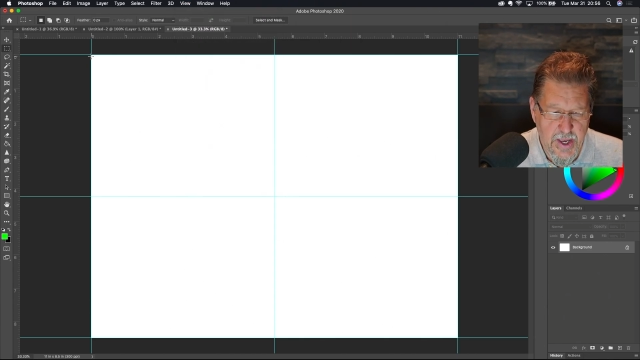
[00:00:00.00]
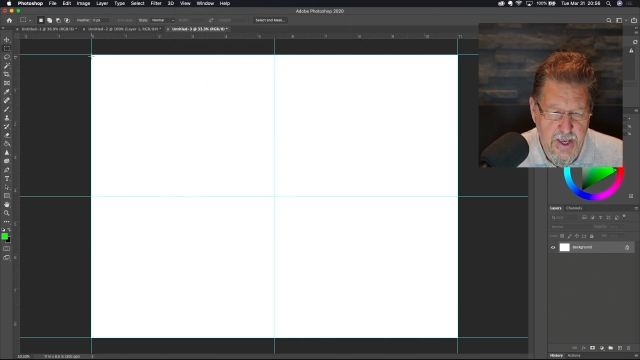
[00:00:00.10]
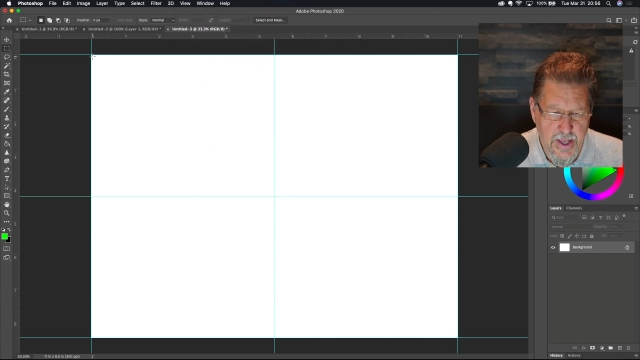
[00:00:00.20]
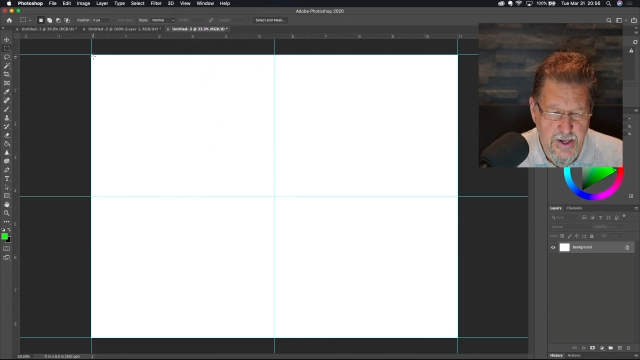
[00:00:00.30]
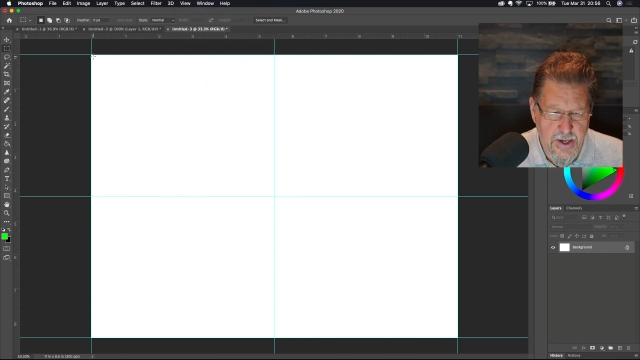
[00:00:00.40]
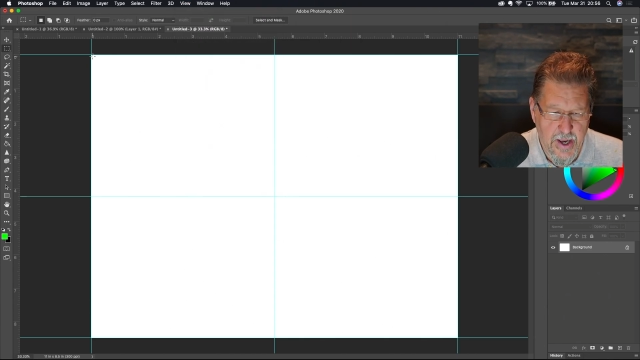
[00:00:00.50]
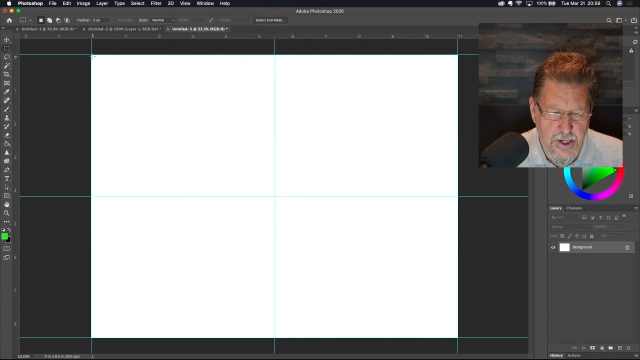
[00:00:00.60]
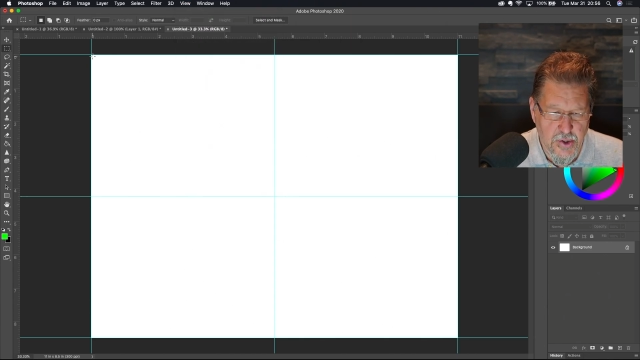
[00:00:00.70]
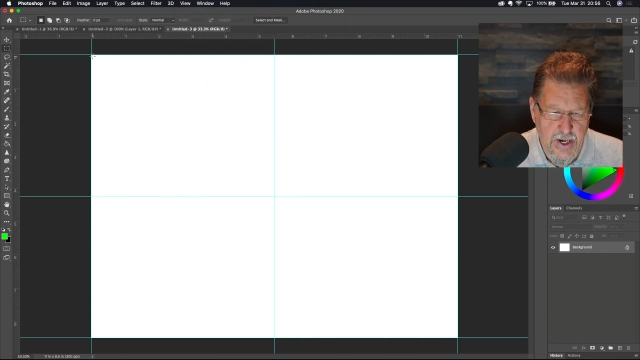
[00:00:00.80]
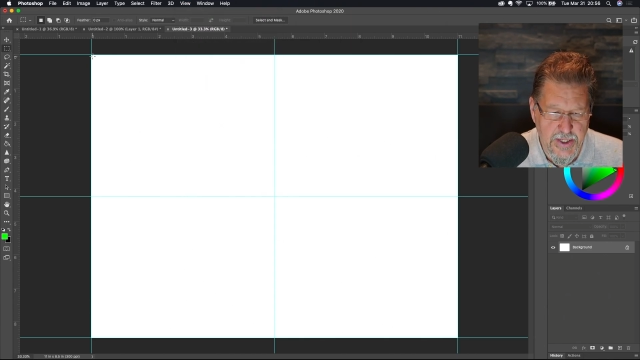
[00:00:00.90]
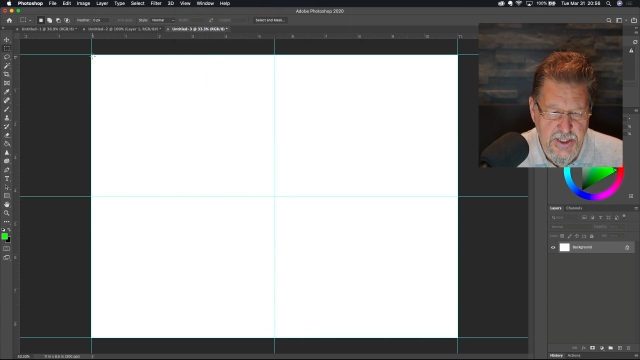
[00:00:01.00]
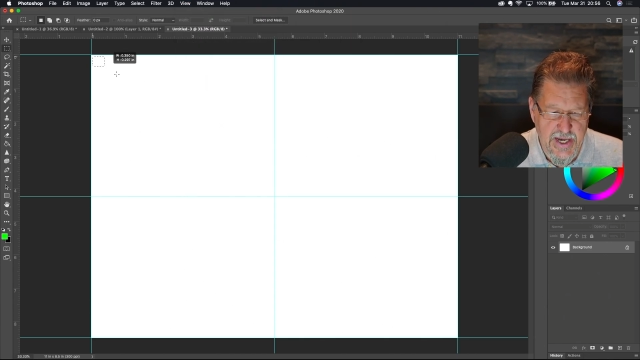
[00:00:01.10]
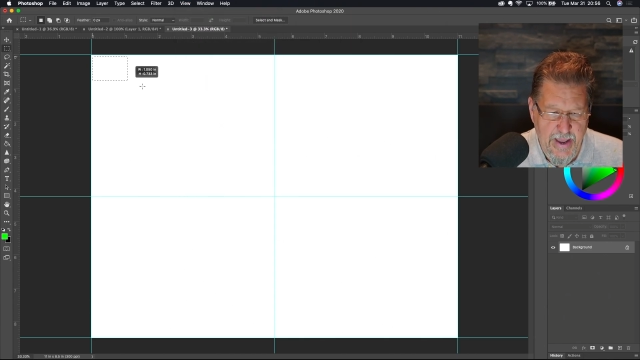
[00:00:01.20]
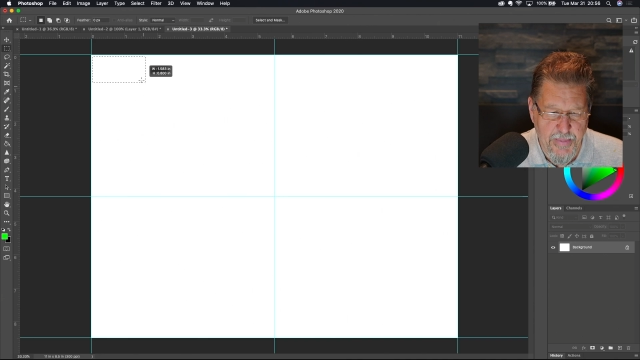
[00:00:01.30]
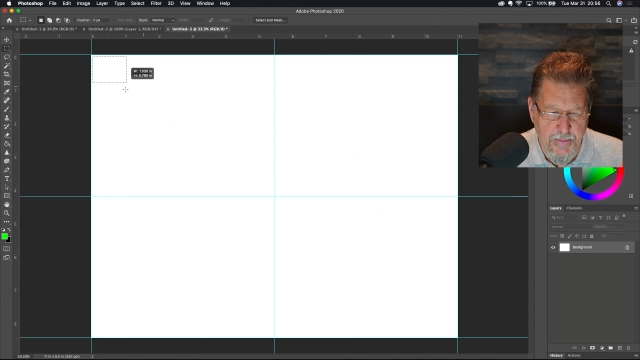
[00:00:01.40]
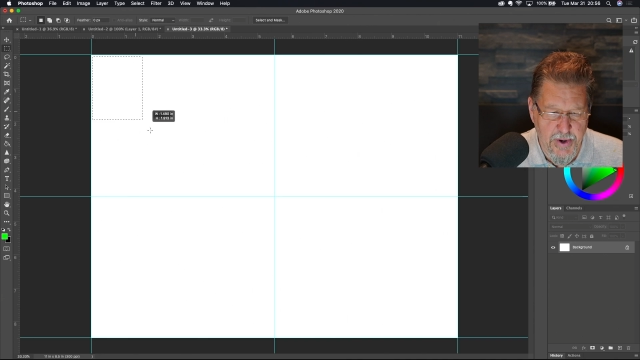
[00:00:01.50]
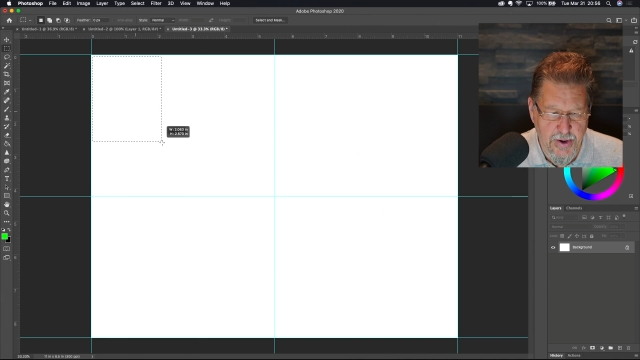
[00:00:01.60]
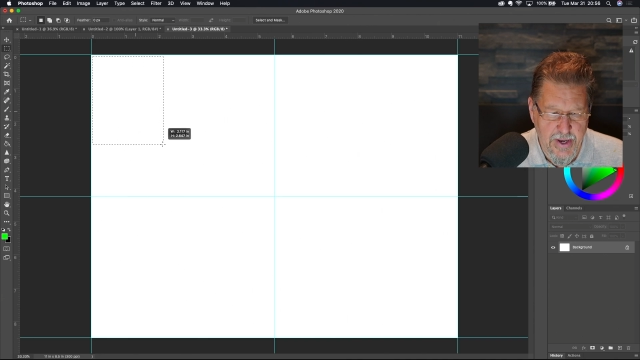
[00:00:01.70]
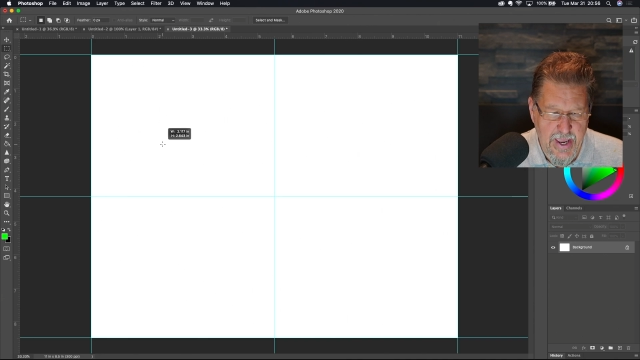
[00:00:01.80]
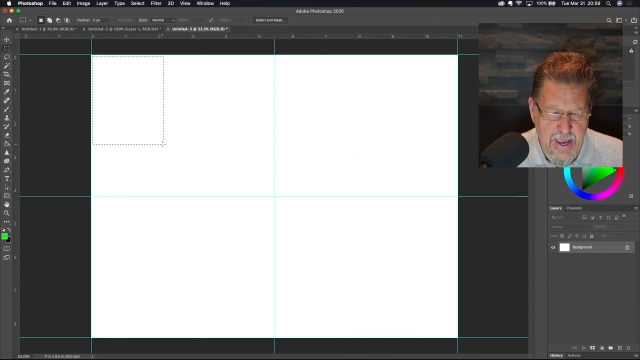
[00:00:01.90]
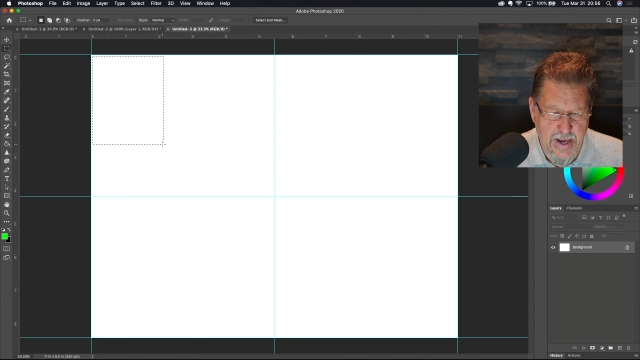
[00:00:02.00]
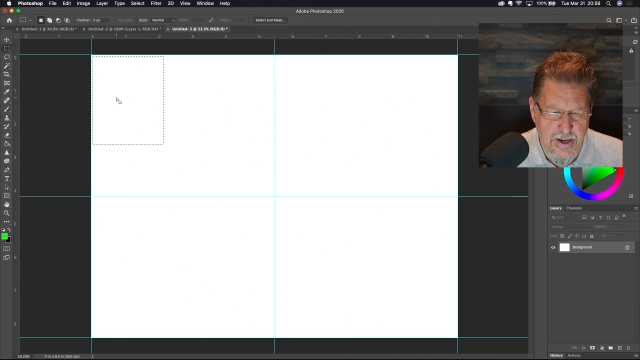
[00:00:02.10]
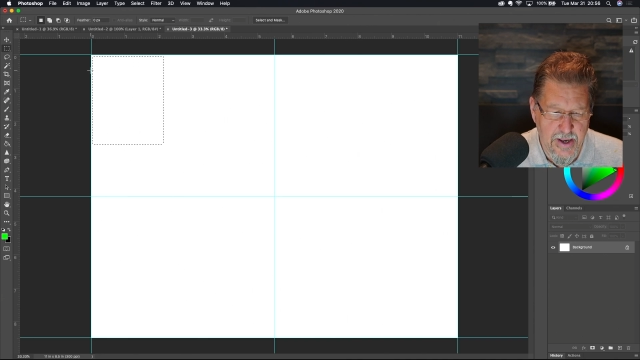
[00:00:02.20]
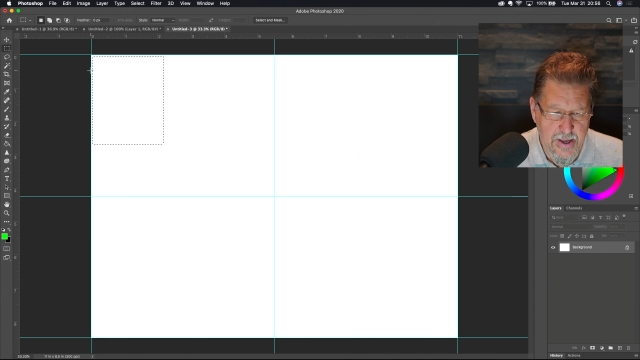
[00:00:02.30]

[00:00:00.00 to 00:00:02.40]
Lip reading: and I try to snap up here again,